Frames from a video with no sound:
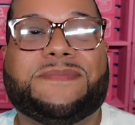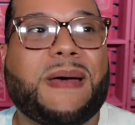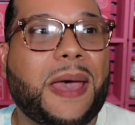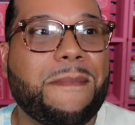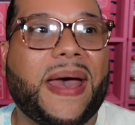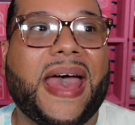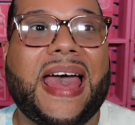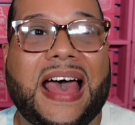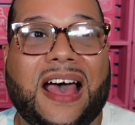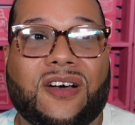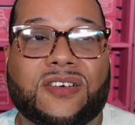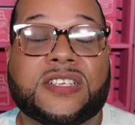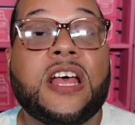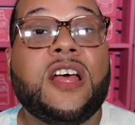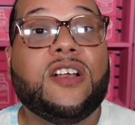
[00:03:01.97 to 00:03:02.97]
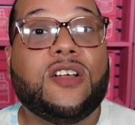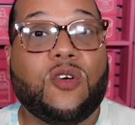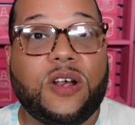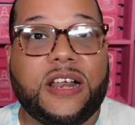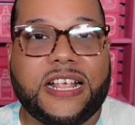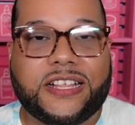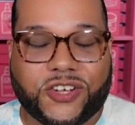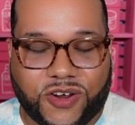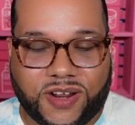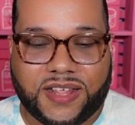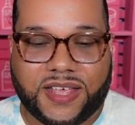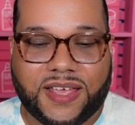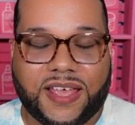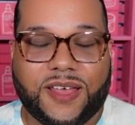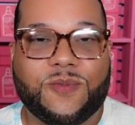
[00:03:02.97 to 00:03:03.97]
by my house. No,
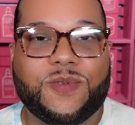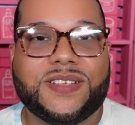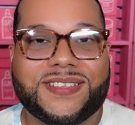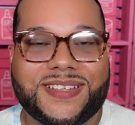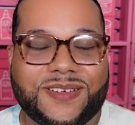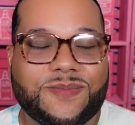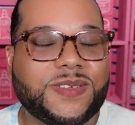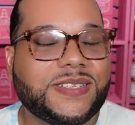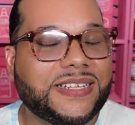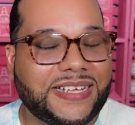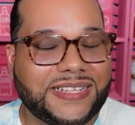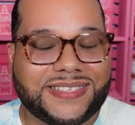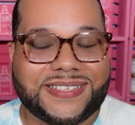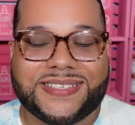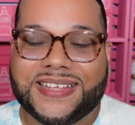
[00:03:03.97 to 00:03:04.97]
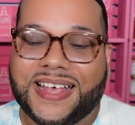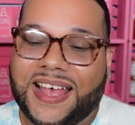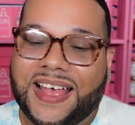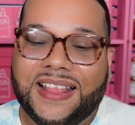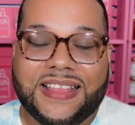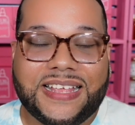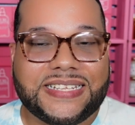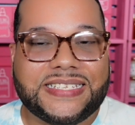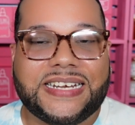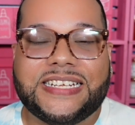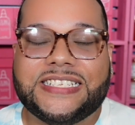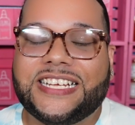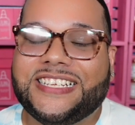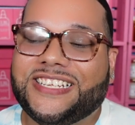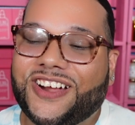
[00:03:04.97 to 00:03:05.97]
literally, listen,
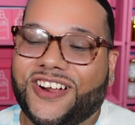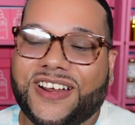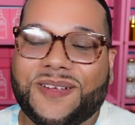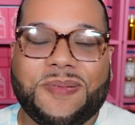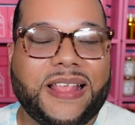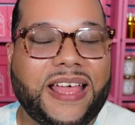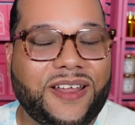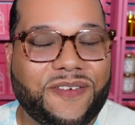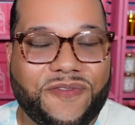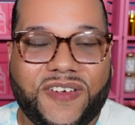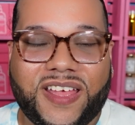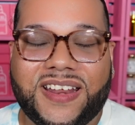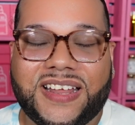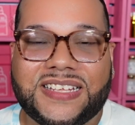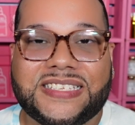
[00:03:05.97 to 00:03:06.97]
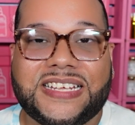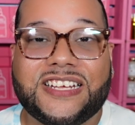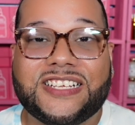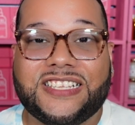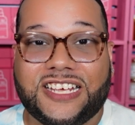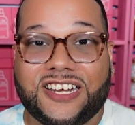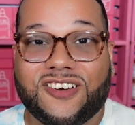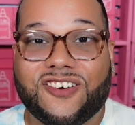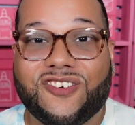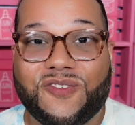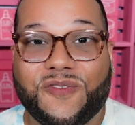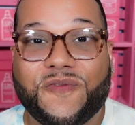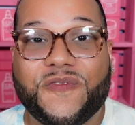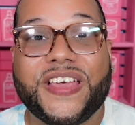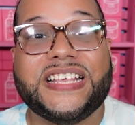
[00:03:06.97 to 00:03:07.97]
it's a dirty Planet Fitness. There's literal
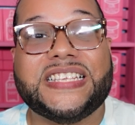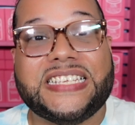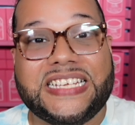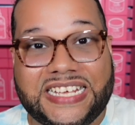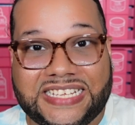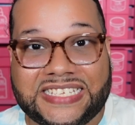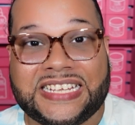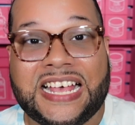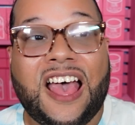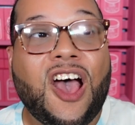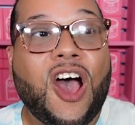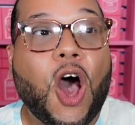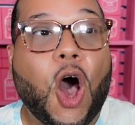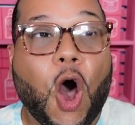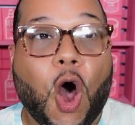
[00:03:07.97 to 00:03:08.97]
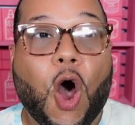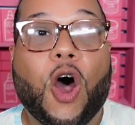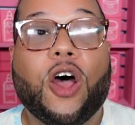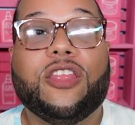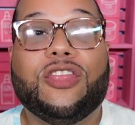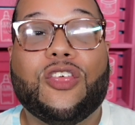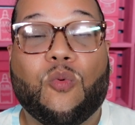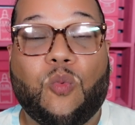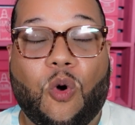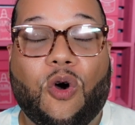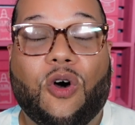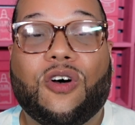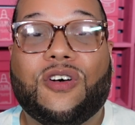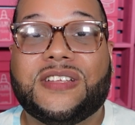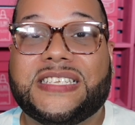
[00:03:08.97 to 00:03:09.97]
feces on the
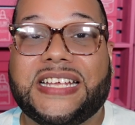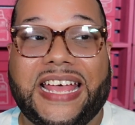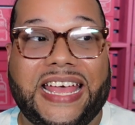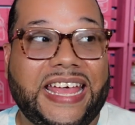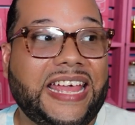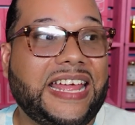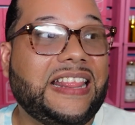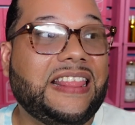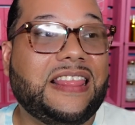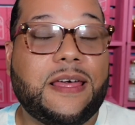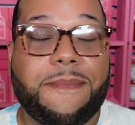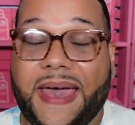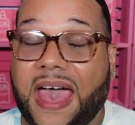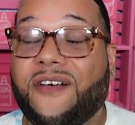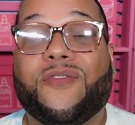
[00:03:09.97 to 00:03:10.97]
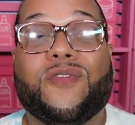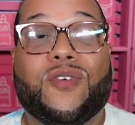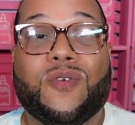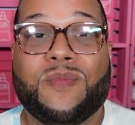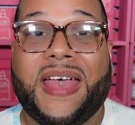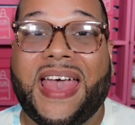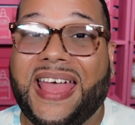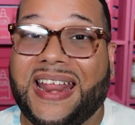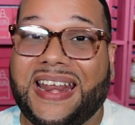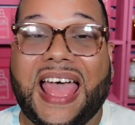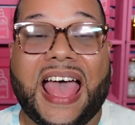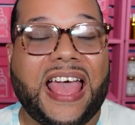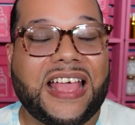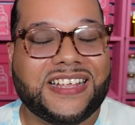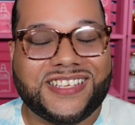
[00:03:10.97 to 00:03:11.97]
walls in the bathroom, and
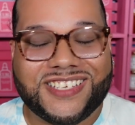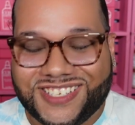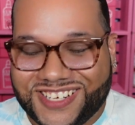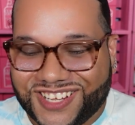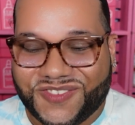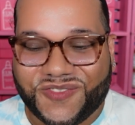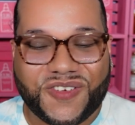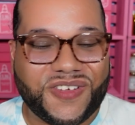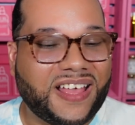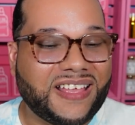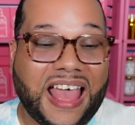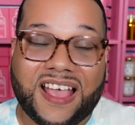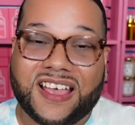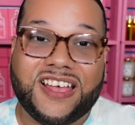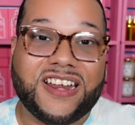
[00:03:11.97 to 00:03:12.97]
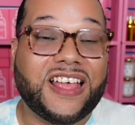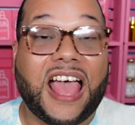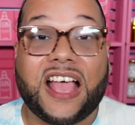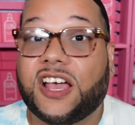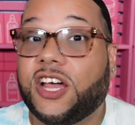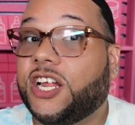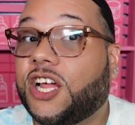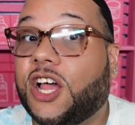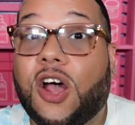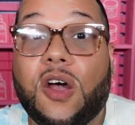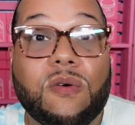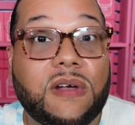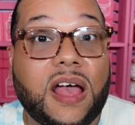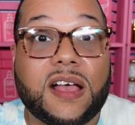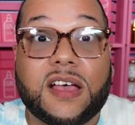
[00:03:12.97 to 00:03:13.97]
I couldn't
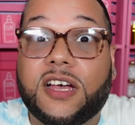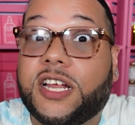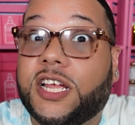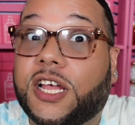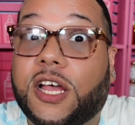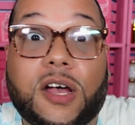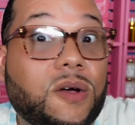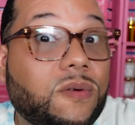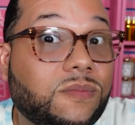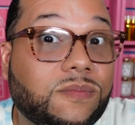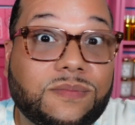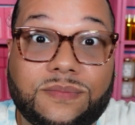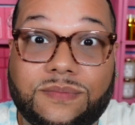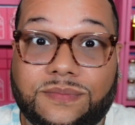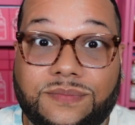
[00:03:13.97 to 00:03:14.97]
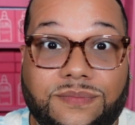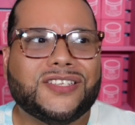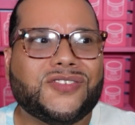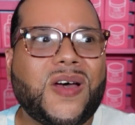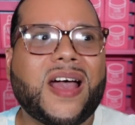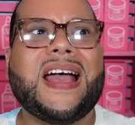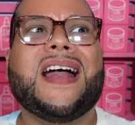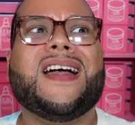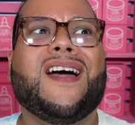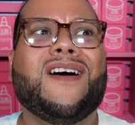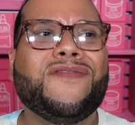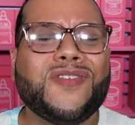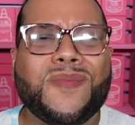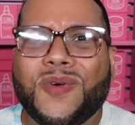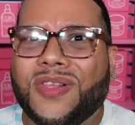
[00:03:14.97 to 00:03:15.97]
go. So I got
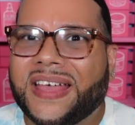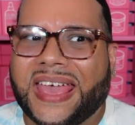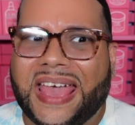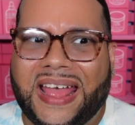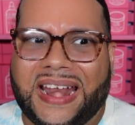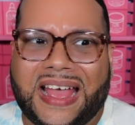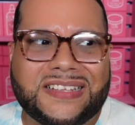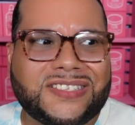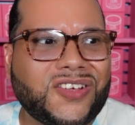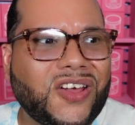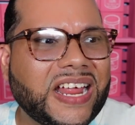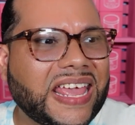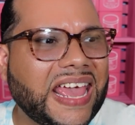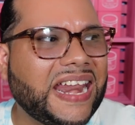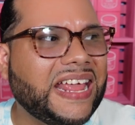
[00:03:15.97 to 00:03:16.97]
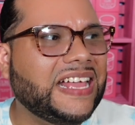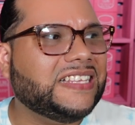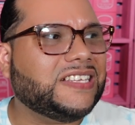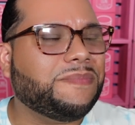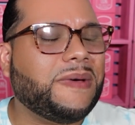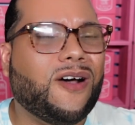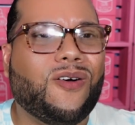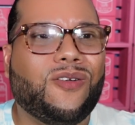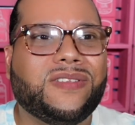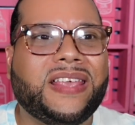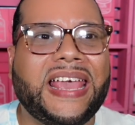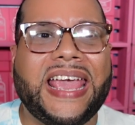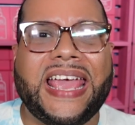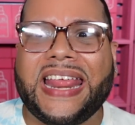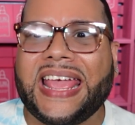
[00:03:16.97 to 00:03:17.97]
comfortable again. I started getting into my old
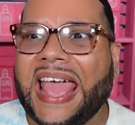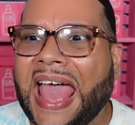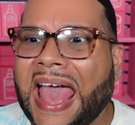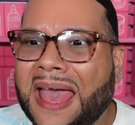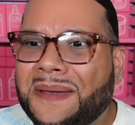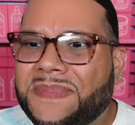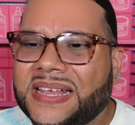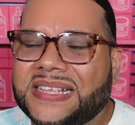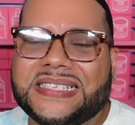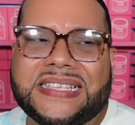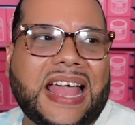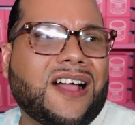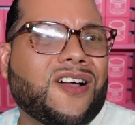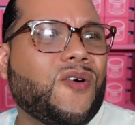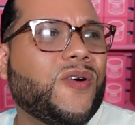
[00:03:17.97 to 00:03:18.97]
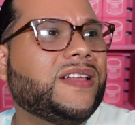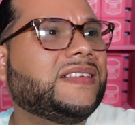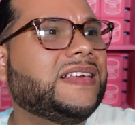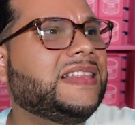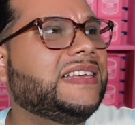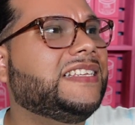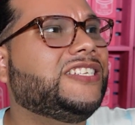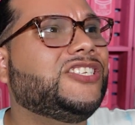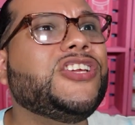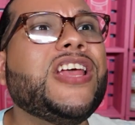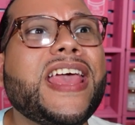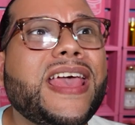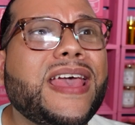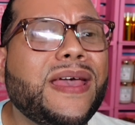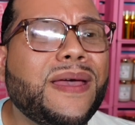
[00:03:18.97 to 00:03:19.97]
eating habits, not going to the
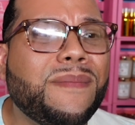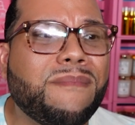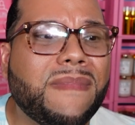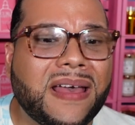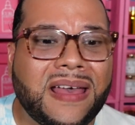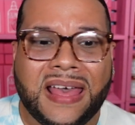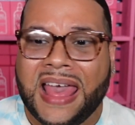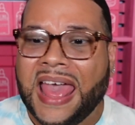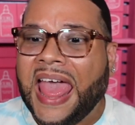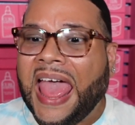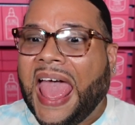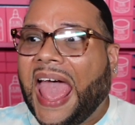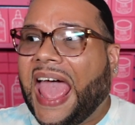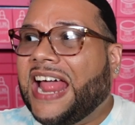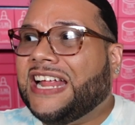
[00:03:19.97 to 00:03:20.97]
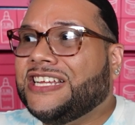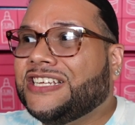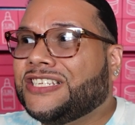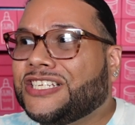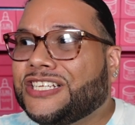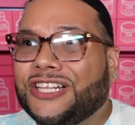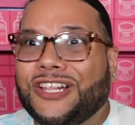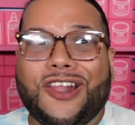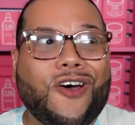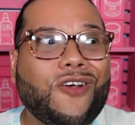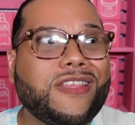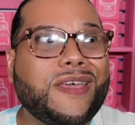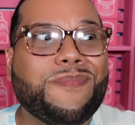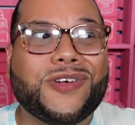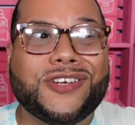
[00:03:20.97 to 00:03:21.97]
gym, and
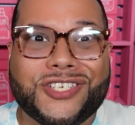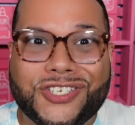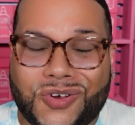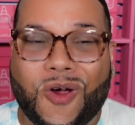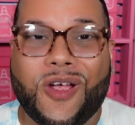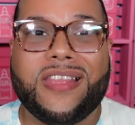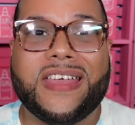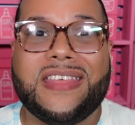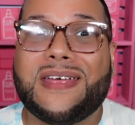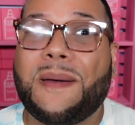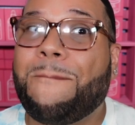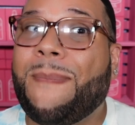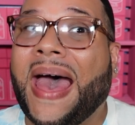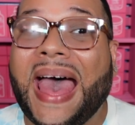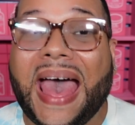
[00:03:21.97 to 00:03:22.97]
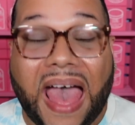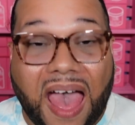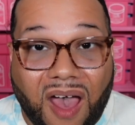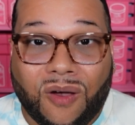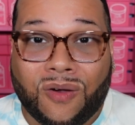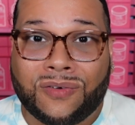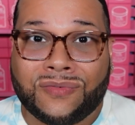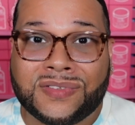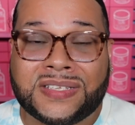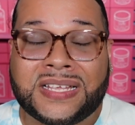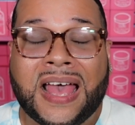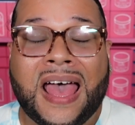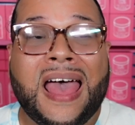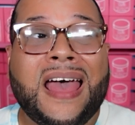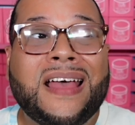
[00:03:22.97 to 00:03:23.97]
slowly but surely the pounds
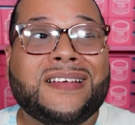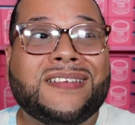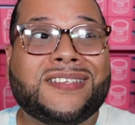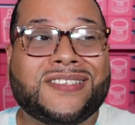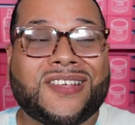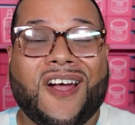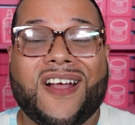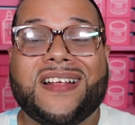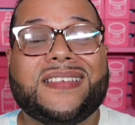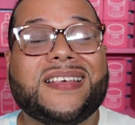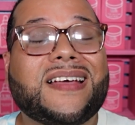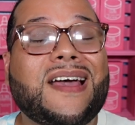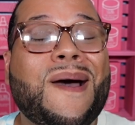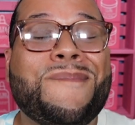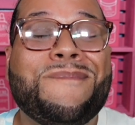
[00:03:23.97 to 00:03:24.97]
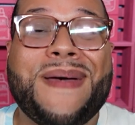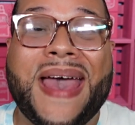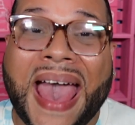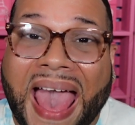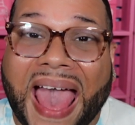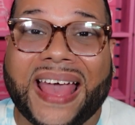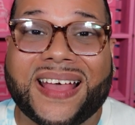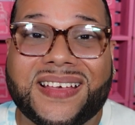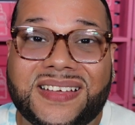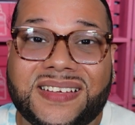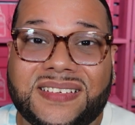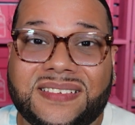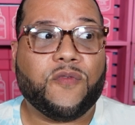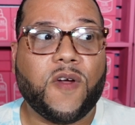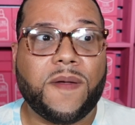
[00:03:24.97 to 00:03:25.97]
started to come back.
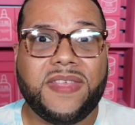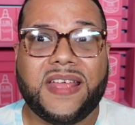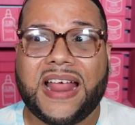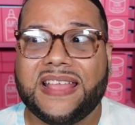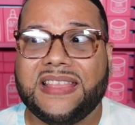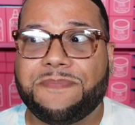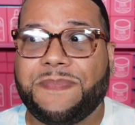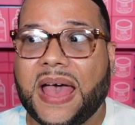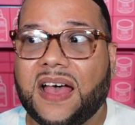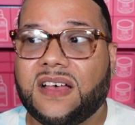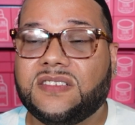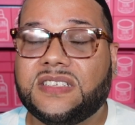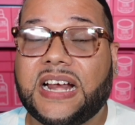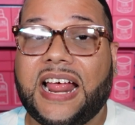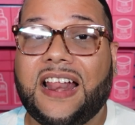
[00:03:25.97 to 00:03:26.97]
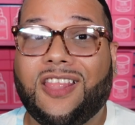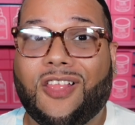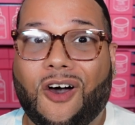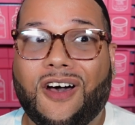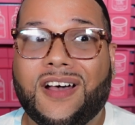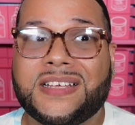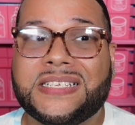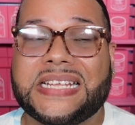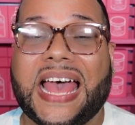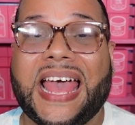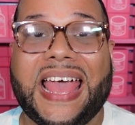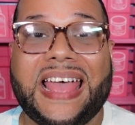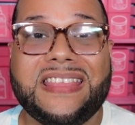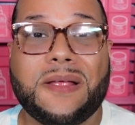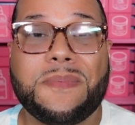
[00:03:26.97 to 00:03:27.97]
From the 90 pounds that I lost, I
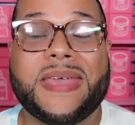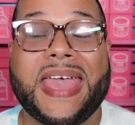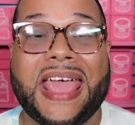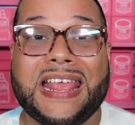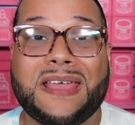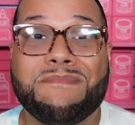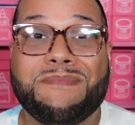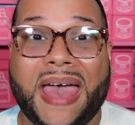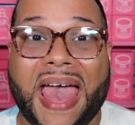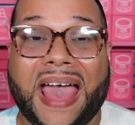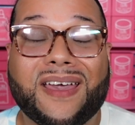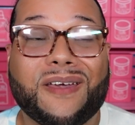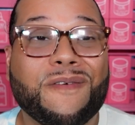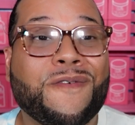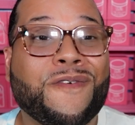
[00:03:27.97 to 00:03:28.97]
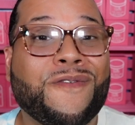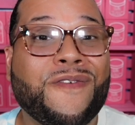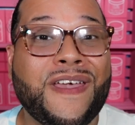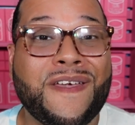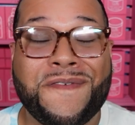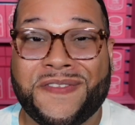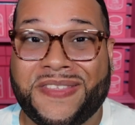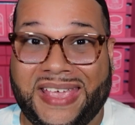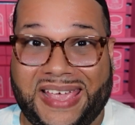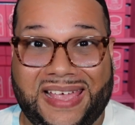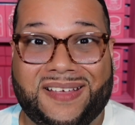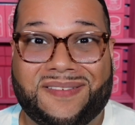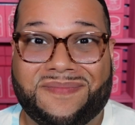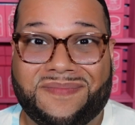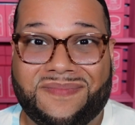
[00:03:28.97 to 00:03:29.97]
ended up gaining back 50.